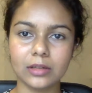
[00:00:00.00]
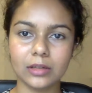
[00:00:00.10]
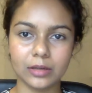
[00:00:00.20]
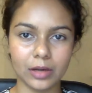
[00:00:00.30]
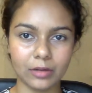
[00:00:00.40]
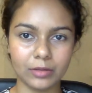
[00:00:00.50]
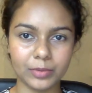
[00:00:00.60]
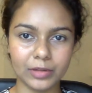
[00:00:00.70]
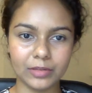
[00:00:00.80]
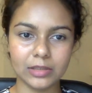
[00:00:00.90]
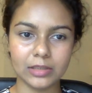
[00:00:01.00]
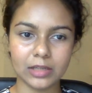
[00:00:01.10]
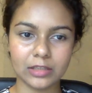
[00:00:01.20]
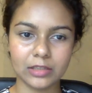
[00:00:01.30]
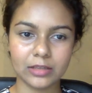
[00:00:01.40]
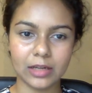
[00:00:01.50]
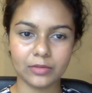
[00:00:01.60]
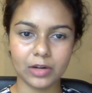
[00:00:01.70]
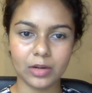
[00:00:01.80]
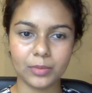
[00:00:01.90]
our previous discussion, that
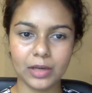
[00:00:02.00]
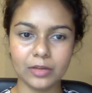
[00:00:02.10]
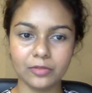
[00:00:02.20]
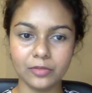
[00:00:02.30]
one of my